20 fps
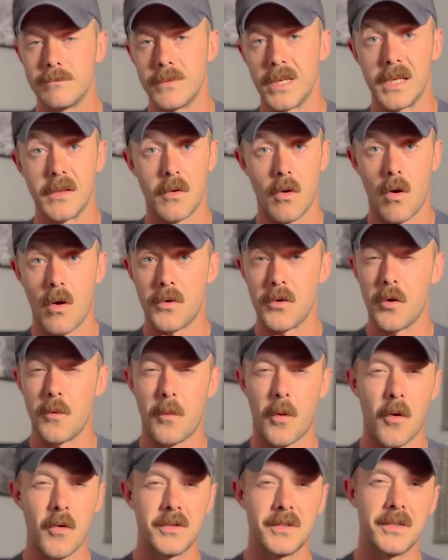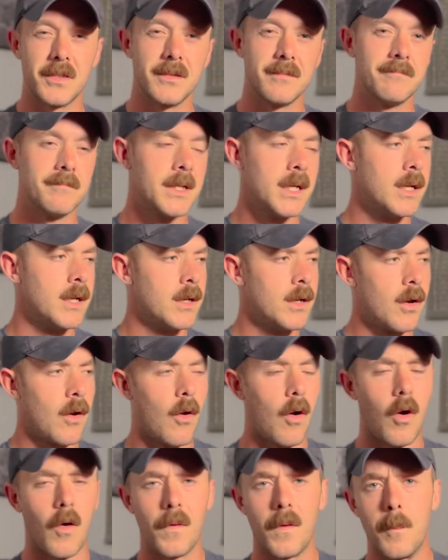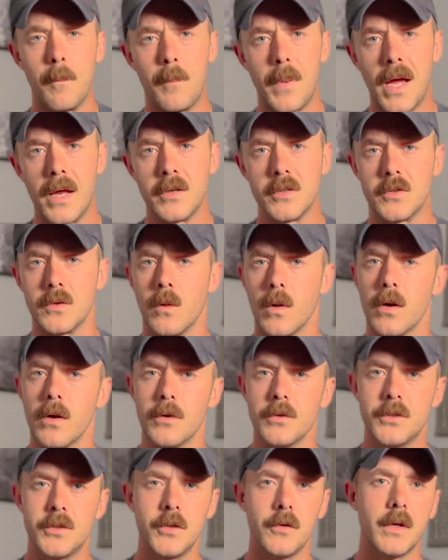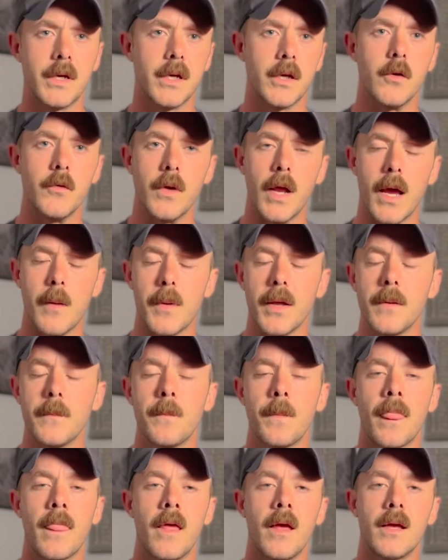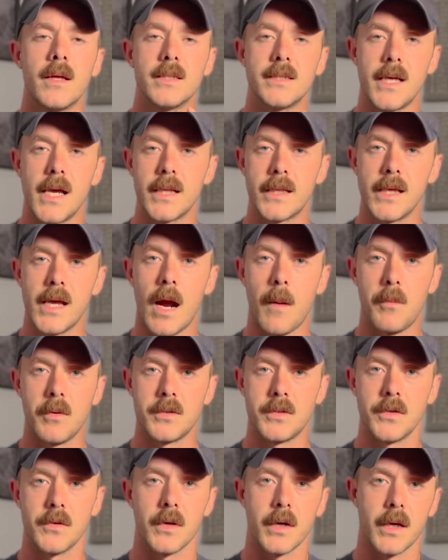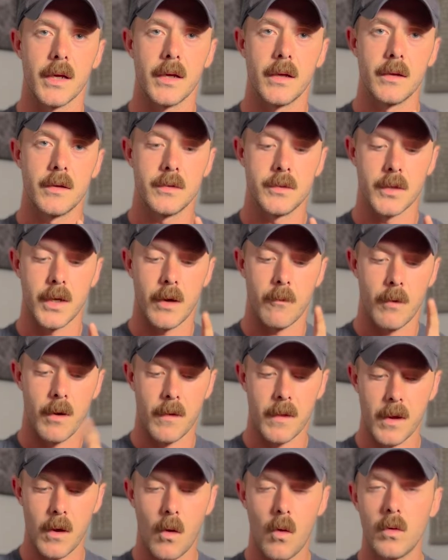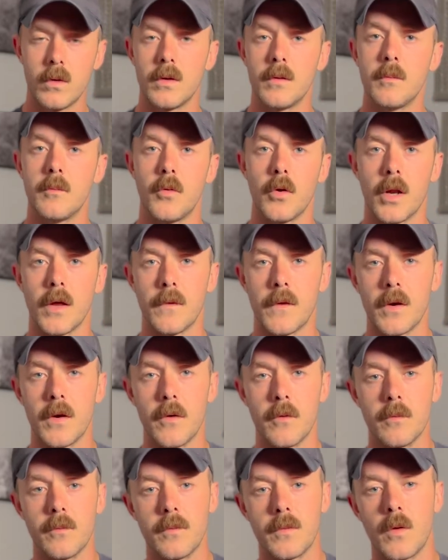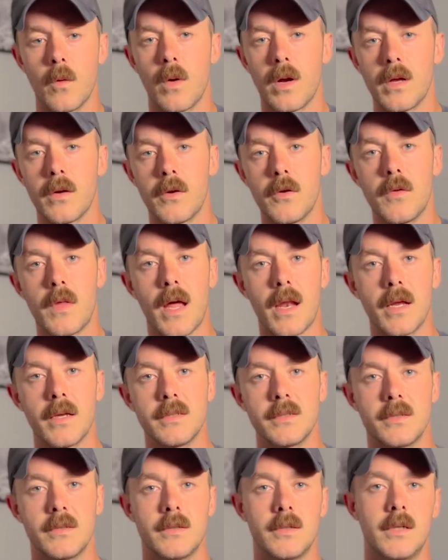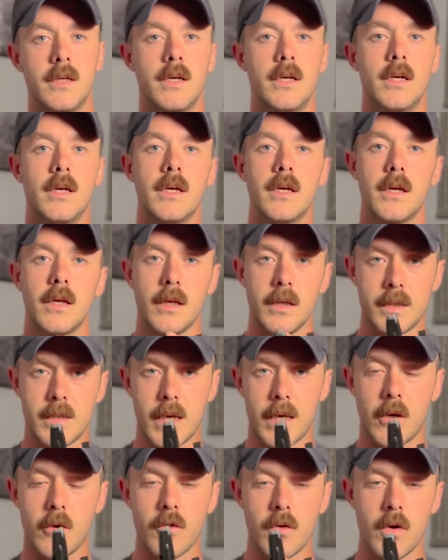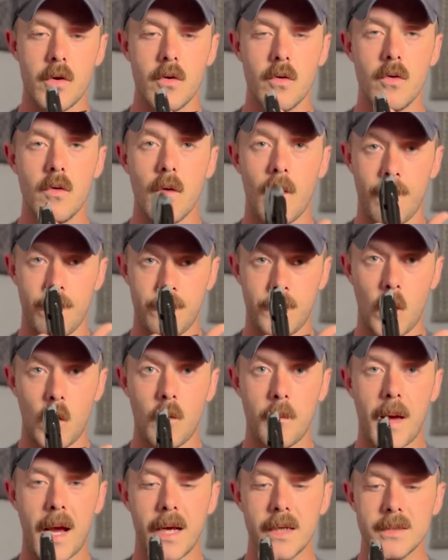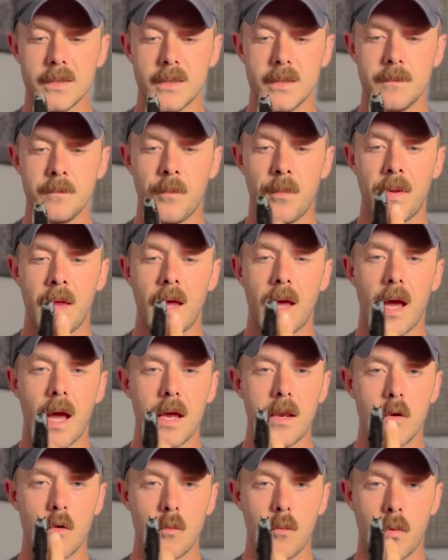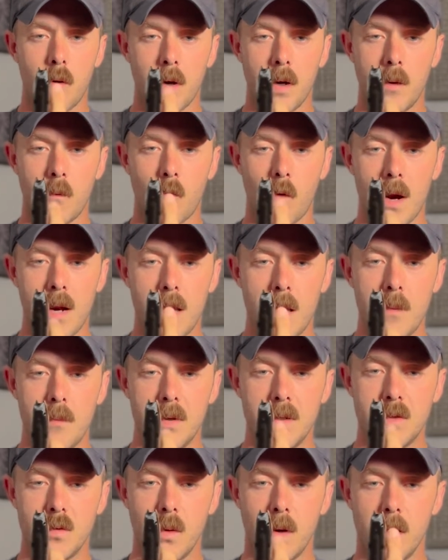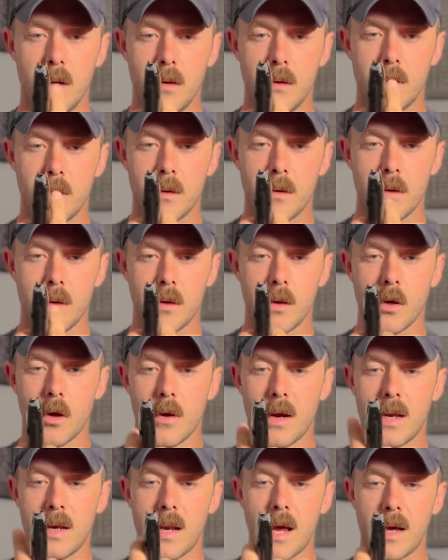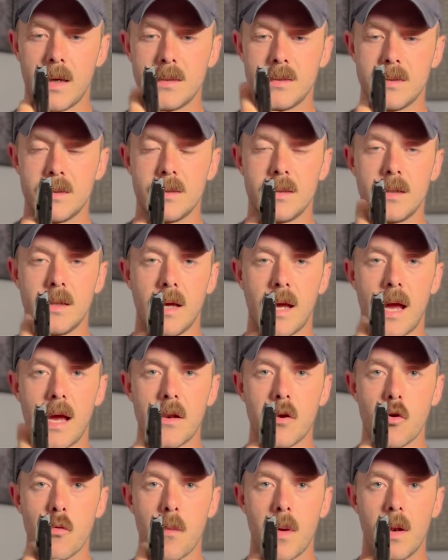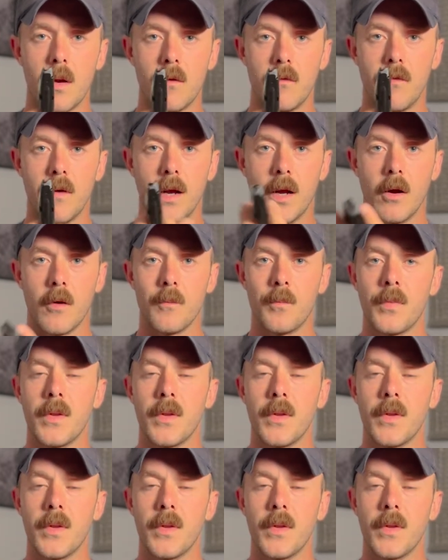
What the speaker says: either on your person, on the bench where you're shooting, you name it. Take the opportunity to get rid of the old, put in the new. The way you do that is, you take your new full magazine and you put it right in between your index and your middle finger.